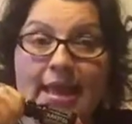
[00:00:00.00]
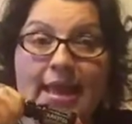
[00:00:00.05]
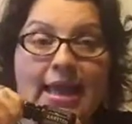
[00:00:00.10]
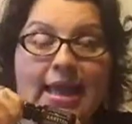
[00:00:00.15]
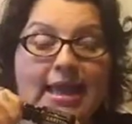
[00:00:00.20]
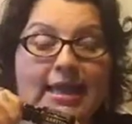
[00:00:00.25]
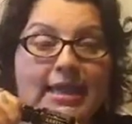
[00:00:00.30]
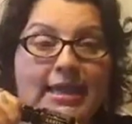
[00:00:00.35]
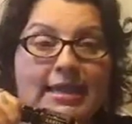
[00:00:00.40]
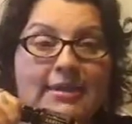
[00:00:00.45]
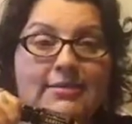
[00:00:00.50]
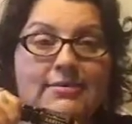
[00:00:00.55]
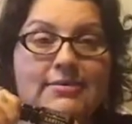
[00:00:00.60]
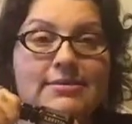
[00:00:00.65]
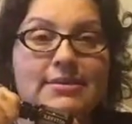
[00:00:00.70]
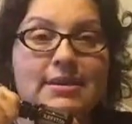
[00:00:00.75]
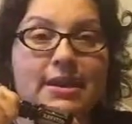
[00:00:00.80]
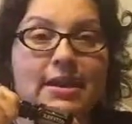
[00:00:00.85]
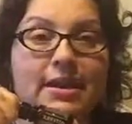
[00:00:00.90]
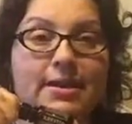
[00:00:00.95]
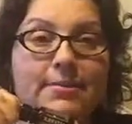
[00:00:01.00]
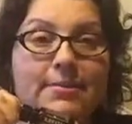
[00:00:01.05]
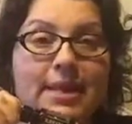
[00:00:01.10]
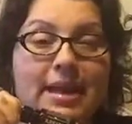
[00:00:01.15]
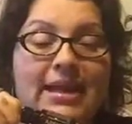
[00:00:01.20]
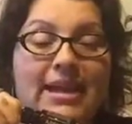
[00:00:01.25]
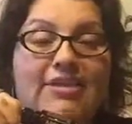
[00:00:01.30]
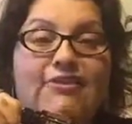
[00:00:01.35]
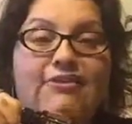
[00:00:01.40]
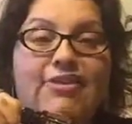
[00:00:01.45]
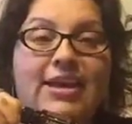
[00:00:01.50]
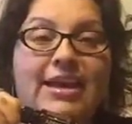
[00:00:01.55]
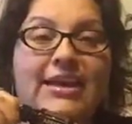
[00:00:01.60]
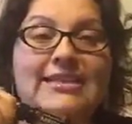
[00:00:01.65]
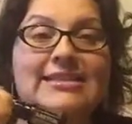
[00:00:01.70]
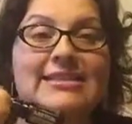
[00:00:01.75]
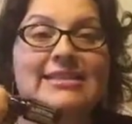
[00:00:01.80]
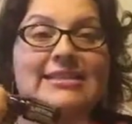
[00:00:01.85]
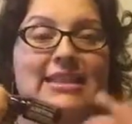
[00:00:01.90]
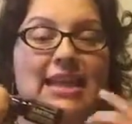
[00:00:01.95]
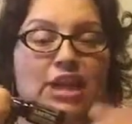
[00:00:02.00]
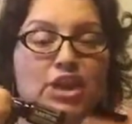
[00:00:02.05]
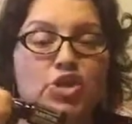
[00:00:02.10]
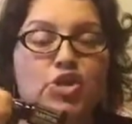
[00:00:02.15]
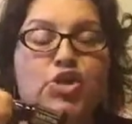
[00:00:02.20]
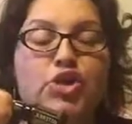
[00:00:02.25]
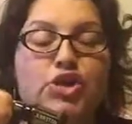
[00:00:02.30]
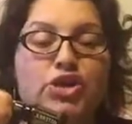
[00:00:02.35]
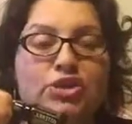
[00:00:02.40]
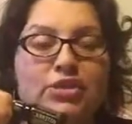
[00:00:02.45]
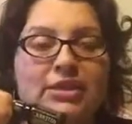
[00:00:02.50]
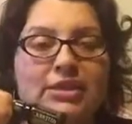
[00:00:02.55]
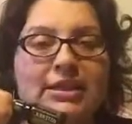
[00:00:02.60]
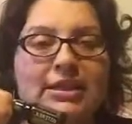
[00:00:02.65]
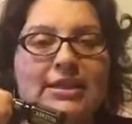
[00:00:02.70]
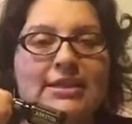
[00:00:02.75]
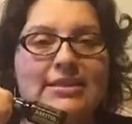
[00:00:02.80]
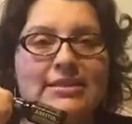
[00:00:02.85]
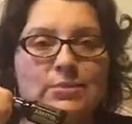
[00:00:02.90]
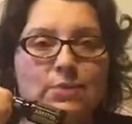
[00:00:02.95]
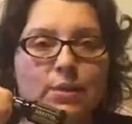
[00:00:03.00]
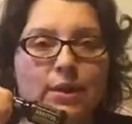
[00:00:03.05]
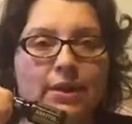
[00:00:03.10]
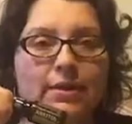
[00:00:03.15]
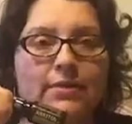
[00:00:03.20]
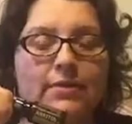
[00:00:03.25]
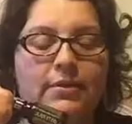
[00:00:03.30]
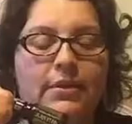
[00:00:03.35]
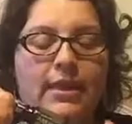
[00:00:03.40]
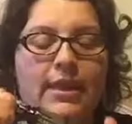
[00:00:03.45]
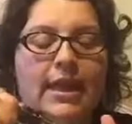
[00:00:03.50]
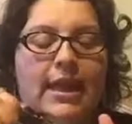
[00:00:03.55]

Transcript: It kills any funguses internally as well.